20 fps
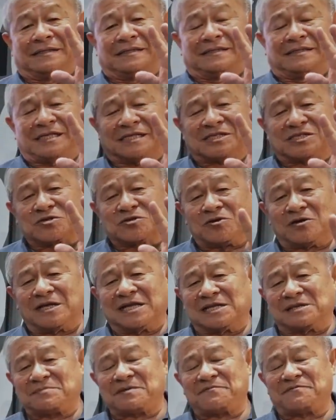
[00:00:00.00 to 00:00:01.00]
just to go a
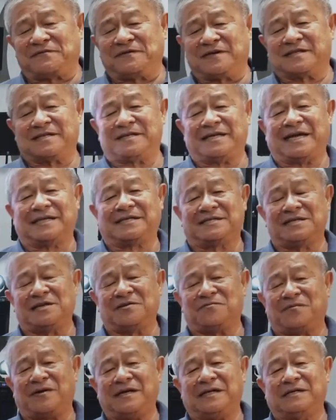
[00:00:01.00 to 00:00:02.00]
little bit further,
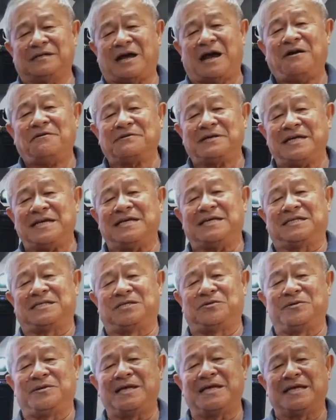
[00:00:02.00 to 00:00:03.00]
actually what Audi is
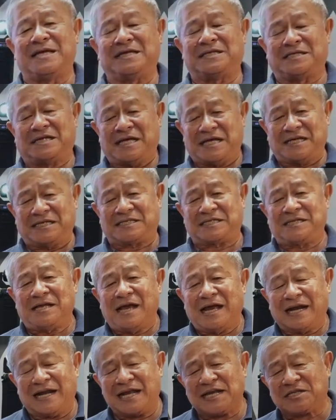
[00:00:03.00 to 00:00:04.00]
doing is
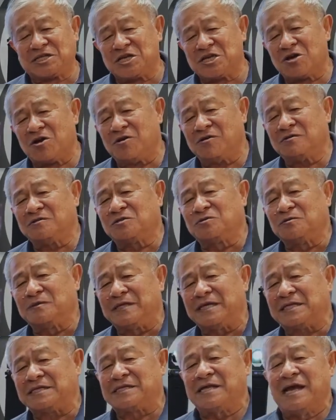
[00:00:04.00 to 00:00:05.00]
latching on to
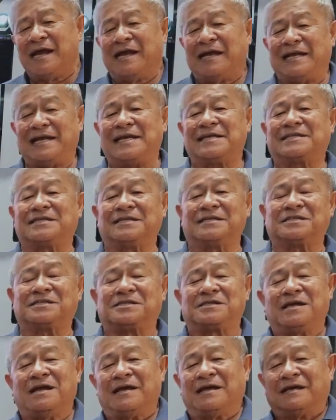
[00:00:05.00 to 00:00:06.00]
this
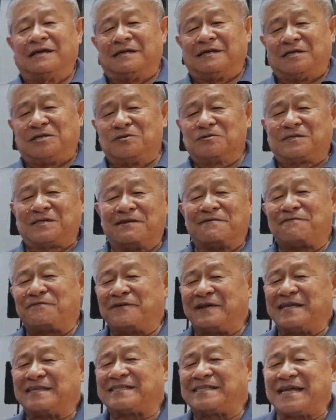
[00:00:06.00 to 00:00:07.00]
latest
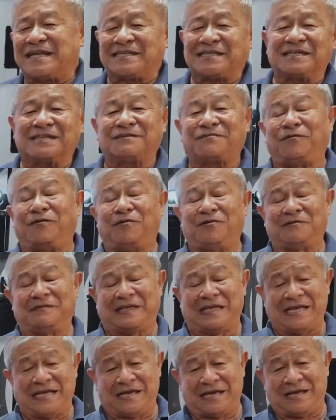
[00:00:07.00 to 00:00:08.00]
duty-free status for
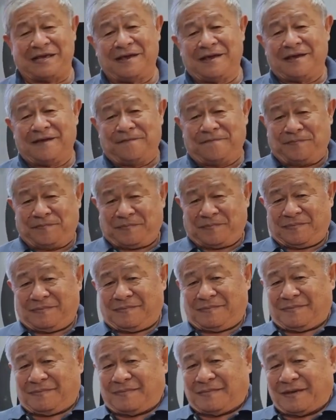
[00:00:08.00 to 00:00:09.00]
the
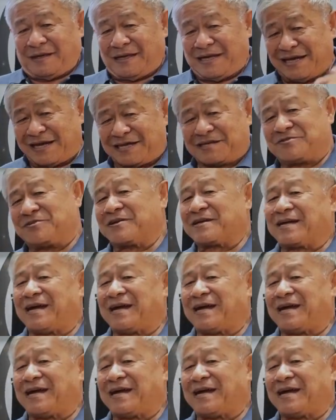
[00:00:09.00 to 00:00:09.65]
electric